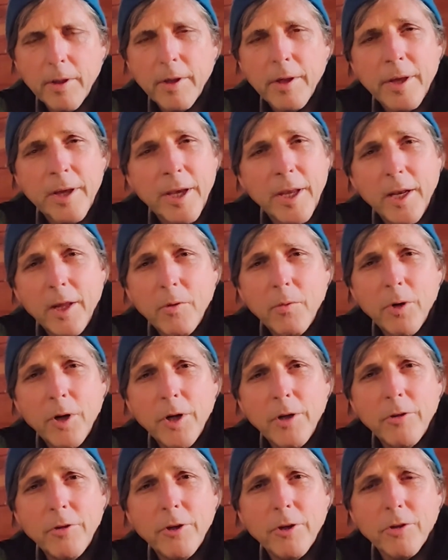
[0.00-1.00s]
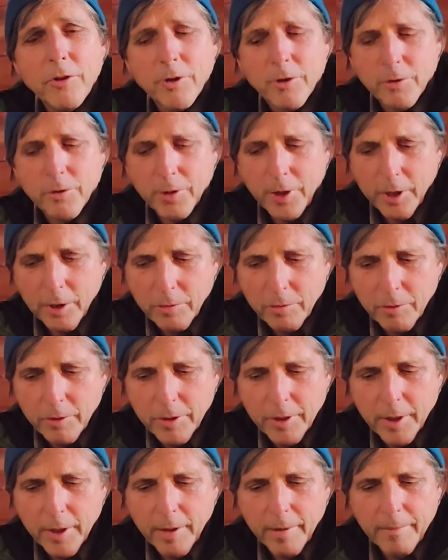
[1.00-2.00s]
anyone who disagrees
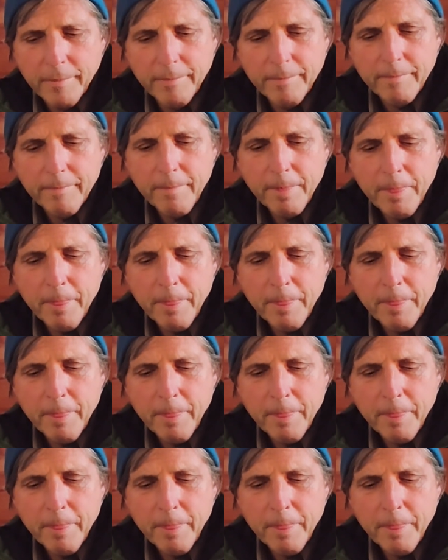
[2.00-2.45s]
with them